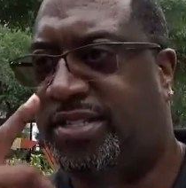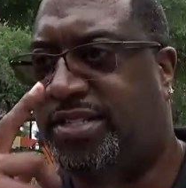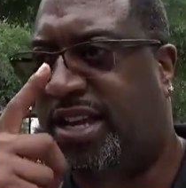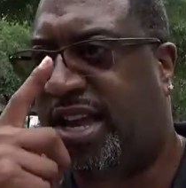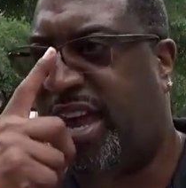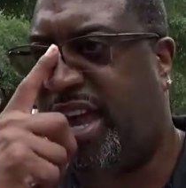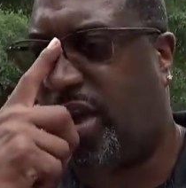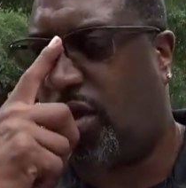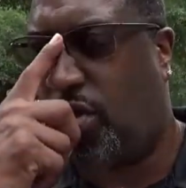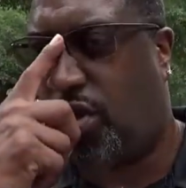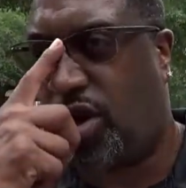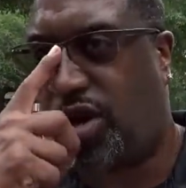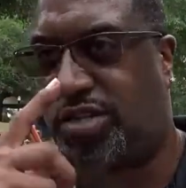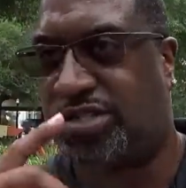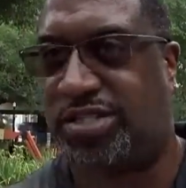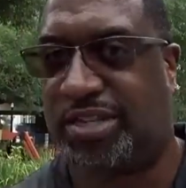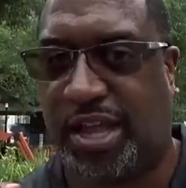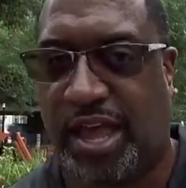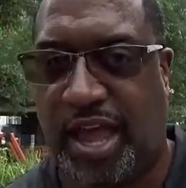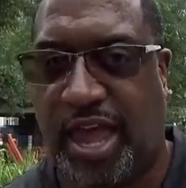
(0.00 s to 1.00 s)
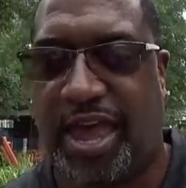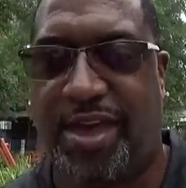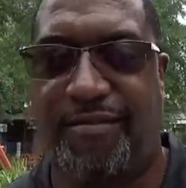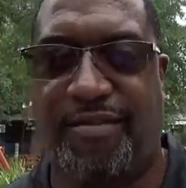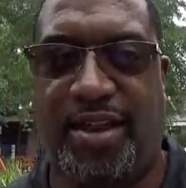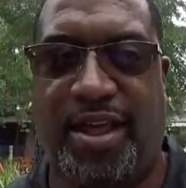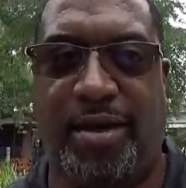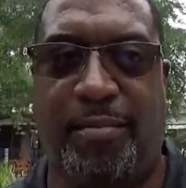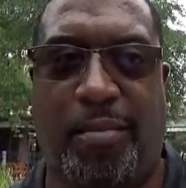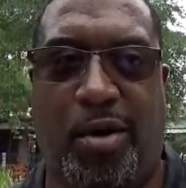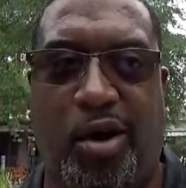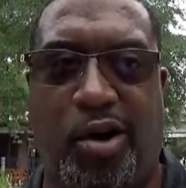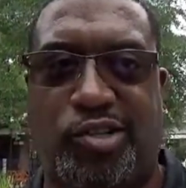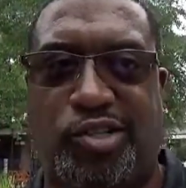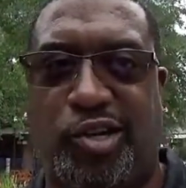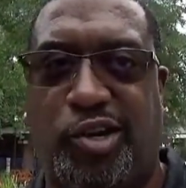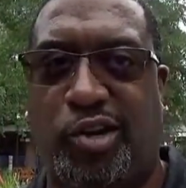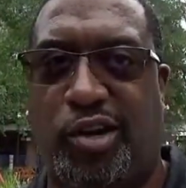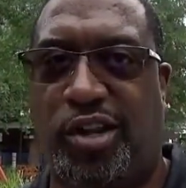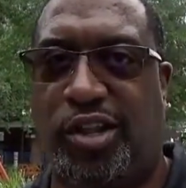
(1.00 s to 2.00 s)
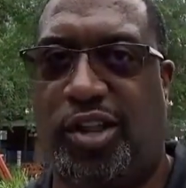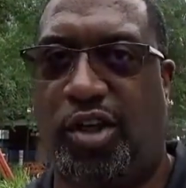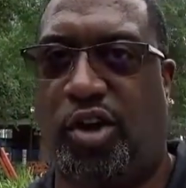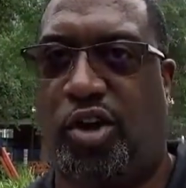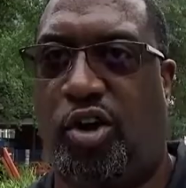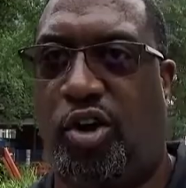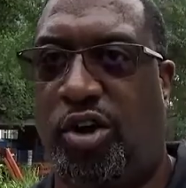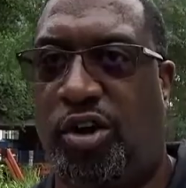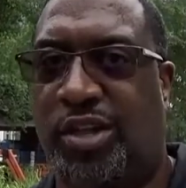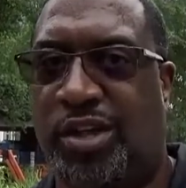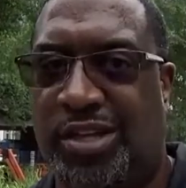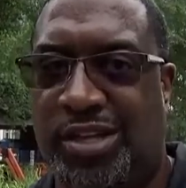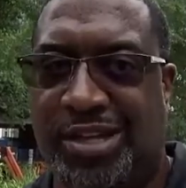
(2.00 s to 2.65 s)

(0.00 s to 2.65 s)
Jaguars having that march early on,